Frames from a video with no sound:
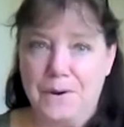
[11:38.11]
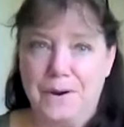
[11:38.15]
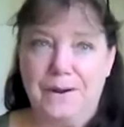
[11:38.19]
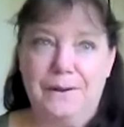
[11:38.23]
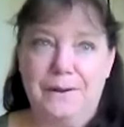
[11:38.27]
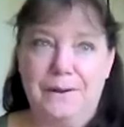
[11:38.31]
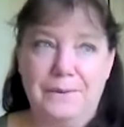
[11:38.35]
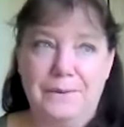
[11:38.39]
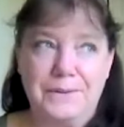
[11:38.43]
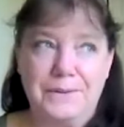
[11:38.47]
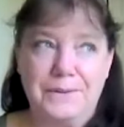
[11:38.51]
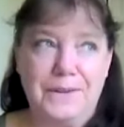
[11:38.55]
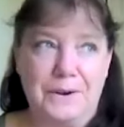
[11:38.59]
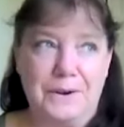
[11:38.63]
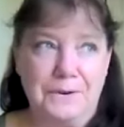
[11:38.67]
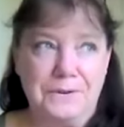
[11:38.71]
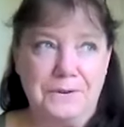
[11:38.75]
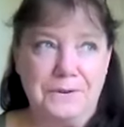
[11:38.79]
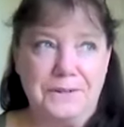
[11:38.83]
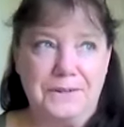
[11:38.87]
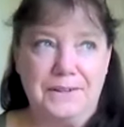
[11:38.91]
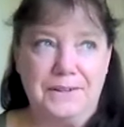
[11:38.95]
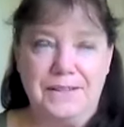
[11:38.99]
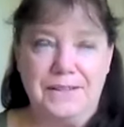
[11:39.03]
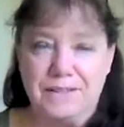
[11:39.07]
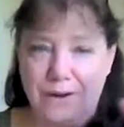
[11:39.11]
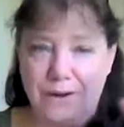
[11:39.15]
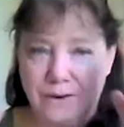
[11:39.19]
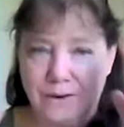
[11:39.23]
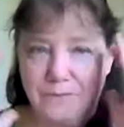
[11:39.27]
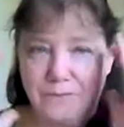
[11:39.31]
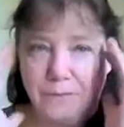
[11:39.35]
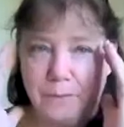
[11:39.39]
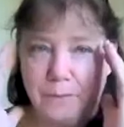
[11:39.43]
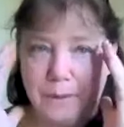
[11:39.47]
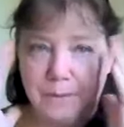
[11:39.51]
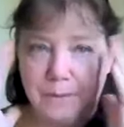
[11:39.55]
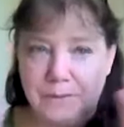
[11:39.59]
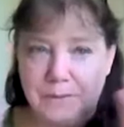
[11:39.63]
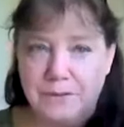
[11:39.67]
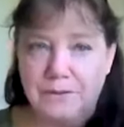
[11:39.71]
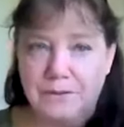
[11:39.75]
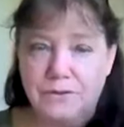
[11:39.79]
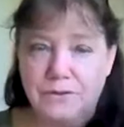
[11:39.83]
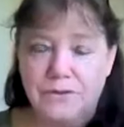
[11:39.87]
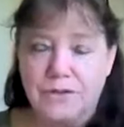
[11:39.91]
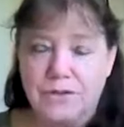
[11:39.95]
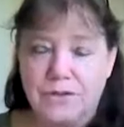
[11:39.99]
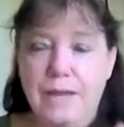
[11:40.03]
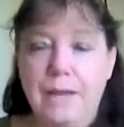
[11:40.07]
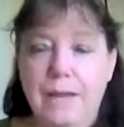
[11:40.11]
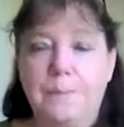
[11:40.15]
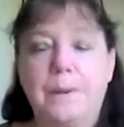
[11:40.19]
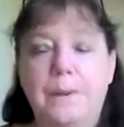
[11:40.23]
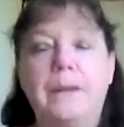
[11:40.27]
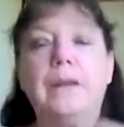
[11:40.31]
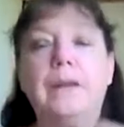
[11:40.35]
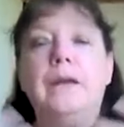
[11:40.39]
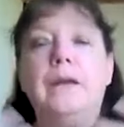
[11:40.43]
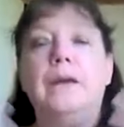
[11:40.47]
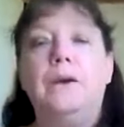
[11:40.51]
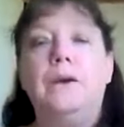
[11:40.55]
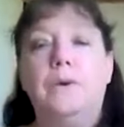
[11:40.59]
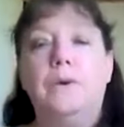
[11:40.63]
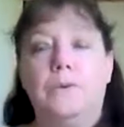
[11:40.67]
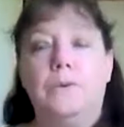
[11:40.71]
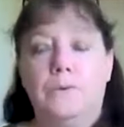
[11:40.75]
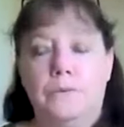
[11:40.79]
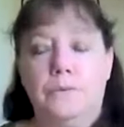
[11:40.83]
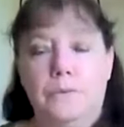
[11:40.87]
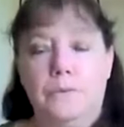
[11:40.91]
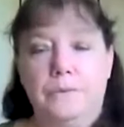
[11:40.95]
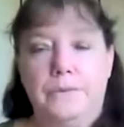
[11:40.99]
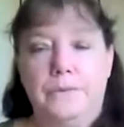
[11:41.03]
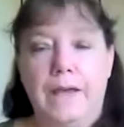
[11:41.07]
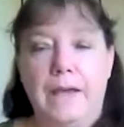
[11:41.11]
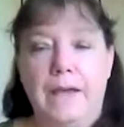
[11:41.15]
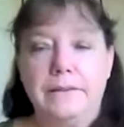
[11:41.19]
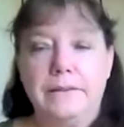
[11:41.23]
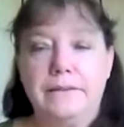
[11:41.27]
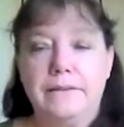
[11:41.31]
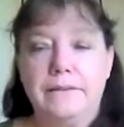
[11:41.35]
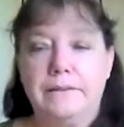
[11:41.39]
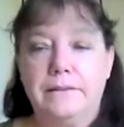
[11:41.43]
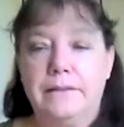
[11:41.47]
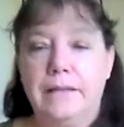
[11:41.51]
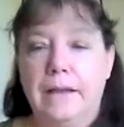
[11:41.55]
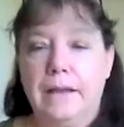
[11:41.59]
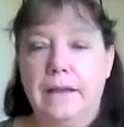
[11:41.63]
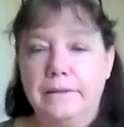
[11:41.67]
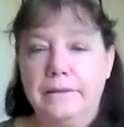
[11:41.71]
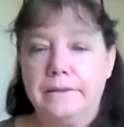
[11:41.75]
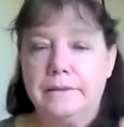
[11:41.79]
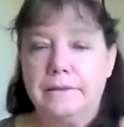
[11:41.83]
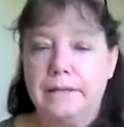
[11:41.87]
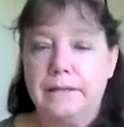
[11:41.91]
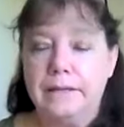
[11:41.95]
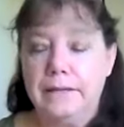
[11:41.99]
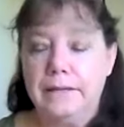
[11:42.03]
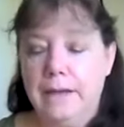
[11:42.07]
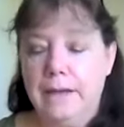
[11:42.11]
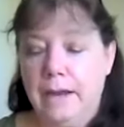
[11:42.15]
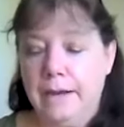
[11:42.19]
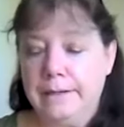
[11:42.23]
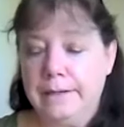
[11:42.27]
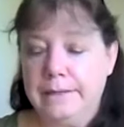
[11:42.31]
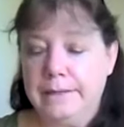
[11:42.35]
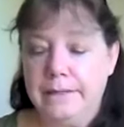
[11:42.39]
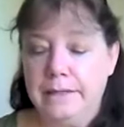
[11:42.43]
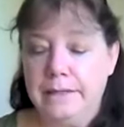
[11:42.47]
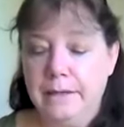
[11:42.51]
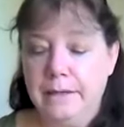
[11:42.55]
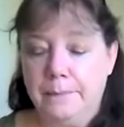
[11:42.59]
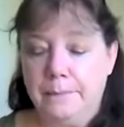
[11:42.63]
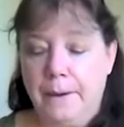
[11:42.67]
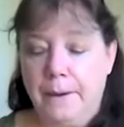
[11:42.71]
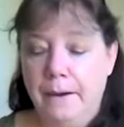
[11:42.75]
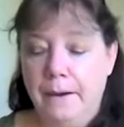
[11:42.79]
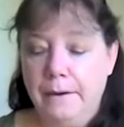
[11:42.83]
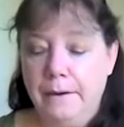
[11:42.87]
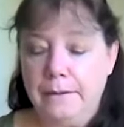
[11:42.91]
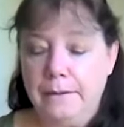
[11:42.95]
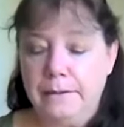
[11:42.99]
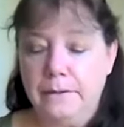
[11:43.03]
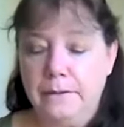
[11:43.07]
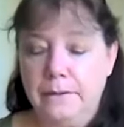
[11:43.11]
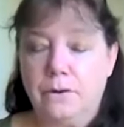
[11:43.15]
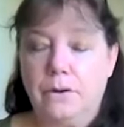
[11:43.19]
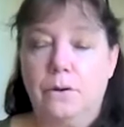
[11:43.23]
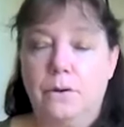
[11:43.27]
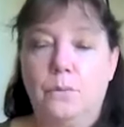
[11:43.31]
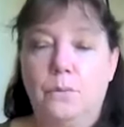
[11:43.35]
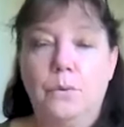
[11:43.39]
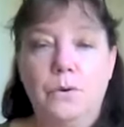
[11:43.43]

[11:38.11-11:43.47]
I know it's hard for people to understand, but that's the idea behind it all.